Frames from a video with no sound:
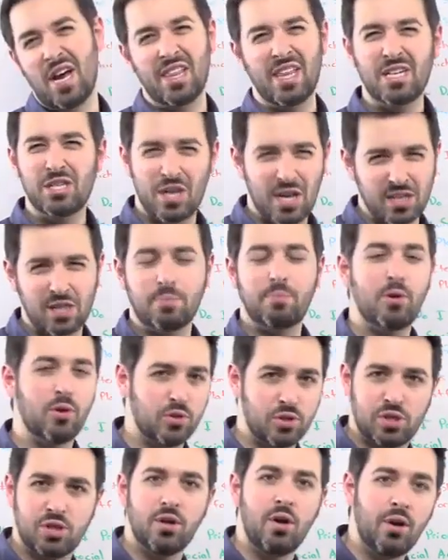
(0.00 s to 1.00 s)
I think she has a
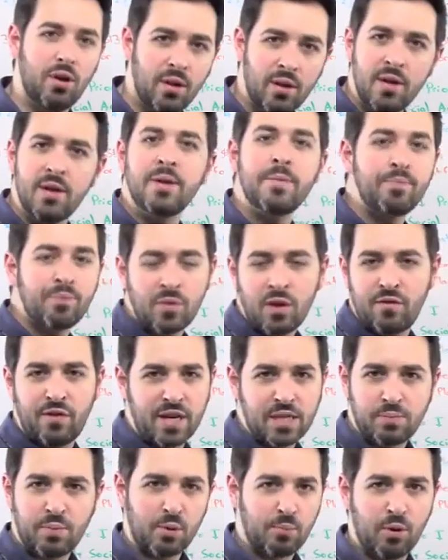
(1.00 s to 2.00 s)
personal
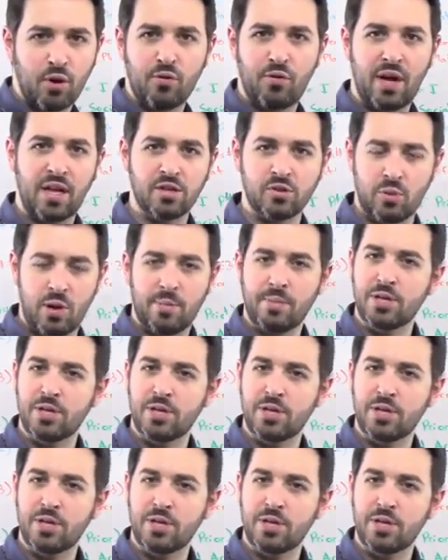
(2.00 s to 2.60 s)
Facebook profile as well,